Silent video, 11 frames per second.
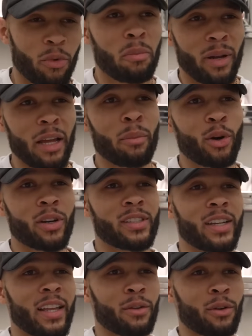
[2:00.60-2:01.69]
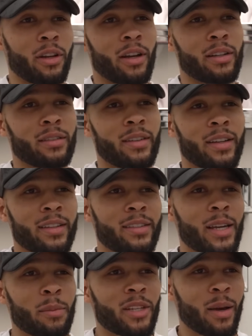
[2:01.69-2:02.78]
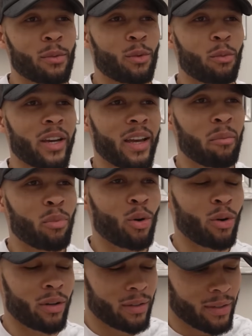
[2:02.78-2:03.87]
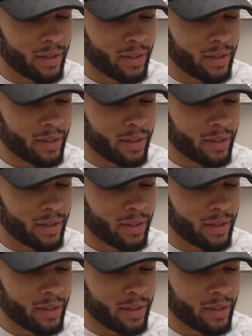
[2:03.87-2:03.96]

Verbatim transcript: We play poker together a lot, and sometimes when we get bored,